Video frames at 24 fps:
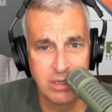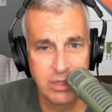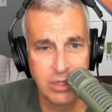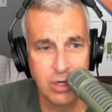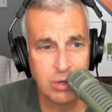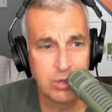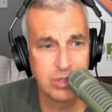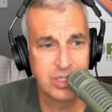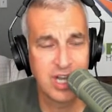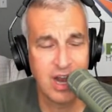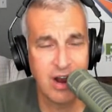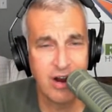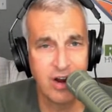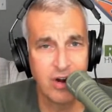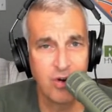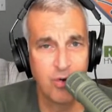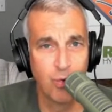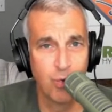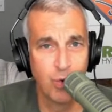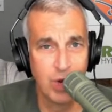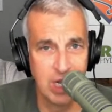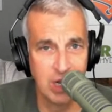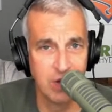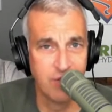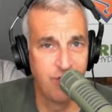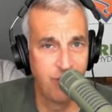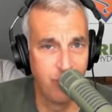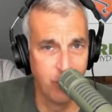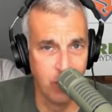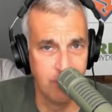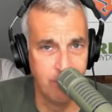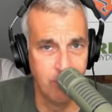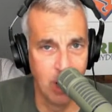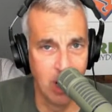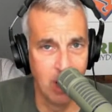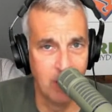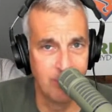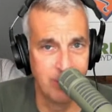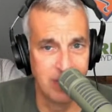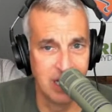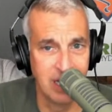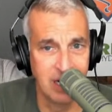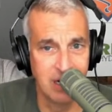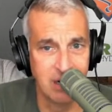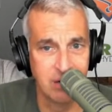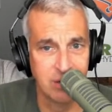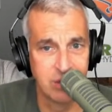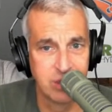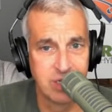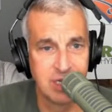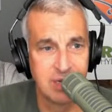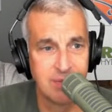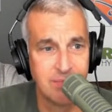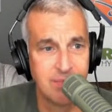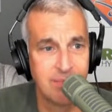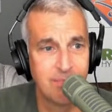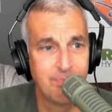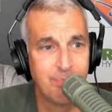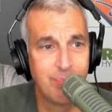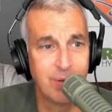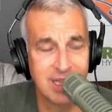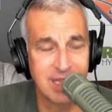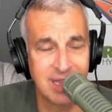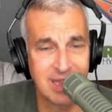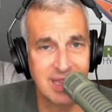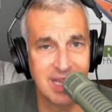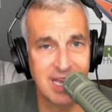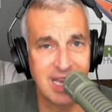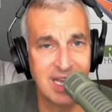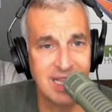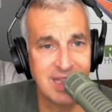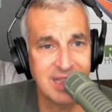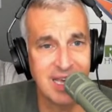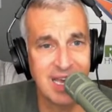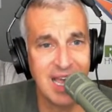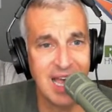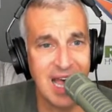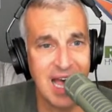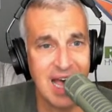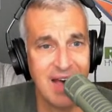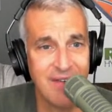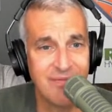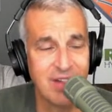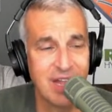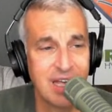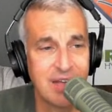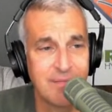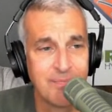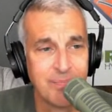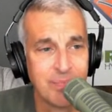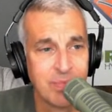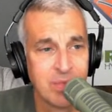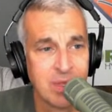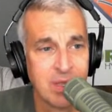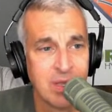those aren't real football players, but they have like